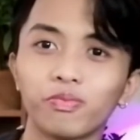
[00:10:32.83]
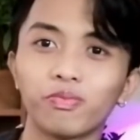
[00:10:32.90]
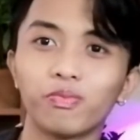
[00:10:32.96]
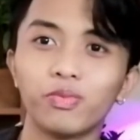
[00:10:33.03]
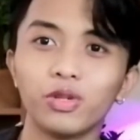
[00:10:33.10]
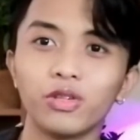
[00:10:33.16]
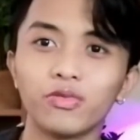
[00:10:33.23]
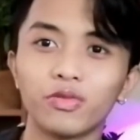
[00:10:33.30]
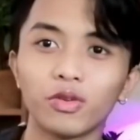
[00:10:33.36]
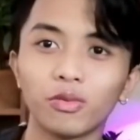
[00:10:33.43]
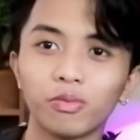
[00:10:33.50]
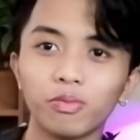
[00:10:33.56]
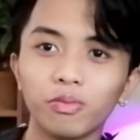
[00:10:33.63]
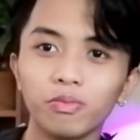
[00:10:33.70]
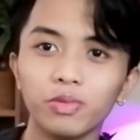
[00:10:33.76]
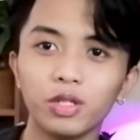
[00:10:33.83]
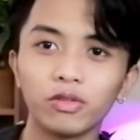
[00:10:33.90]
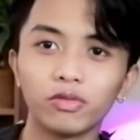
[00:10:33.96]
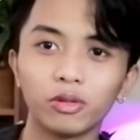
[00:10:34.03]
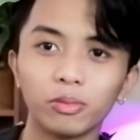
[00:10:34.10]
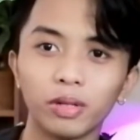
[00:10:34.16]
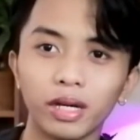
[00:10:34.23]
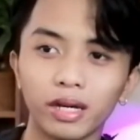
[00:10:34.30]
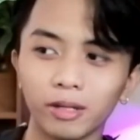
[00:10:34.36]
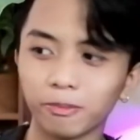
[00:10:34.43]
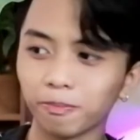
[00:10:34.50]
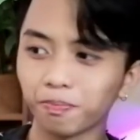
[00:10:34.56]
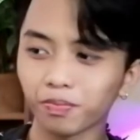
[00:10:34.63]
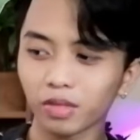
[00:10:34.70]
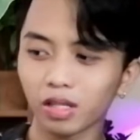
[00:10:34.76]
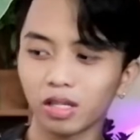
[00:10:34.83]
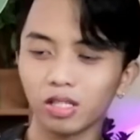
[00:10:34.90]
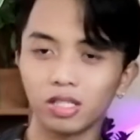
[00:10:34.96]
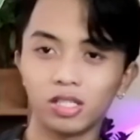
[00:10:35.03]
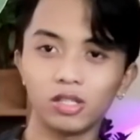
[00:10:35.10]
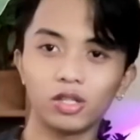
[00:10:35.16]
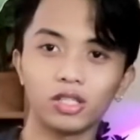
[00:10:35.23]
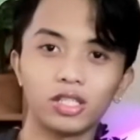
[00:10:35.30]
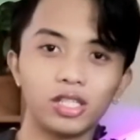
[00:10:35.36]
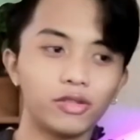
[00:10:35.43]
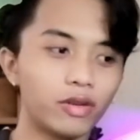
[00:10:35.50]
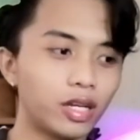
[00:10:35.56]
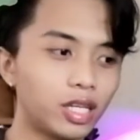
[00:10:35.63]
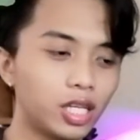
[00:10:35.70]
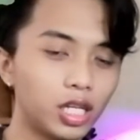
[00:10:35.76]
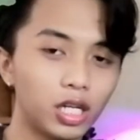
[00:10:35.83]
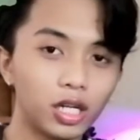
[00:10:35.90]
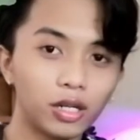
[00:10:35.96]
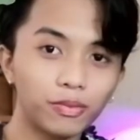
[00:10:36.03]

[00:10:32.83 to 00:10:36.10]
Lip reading: beautiful plant, as you can see right here,